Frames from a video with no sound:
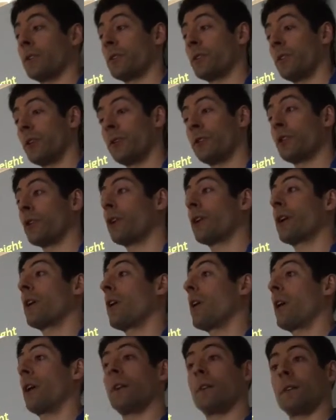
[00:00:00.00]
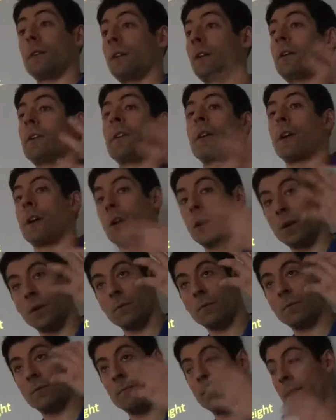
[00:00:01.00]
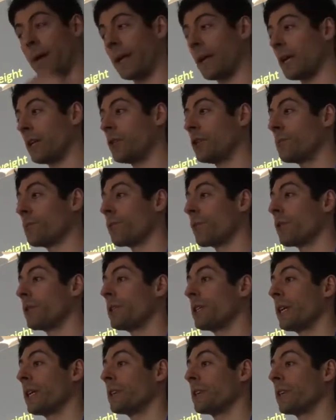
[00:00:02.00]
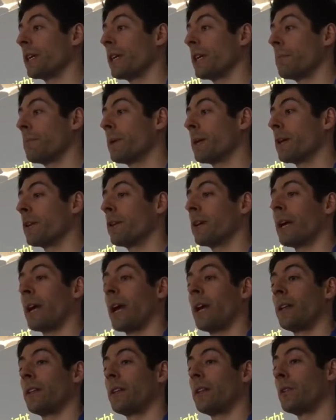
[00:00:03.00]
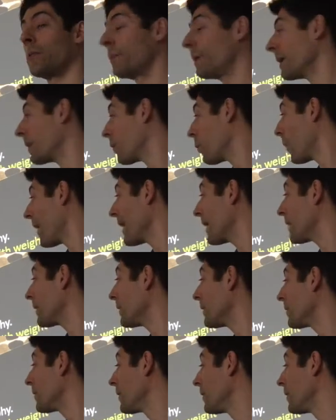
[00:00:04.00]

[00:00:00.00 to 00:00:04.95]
They're turning on. They're making new proteins. They're getting bigger again. They're being awakened.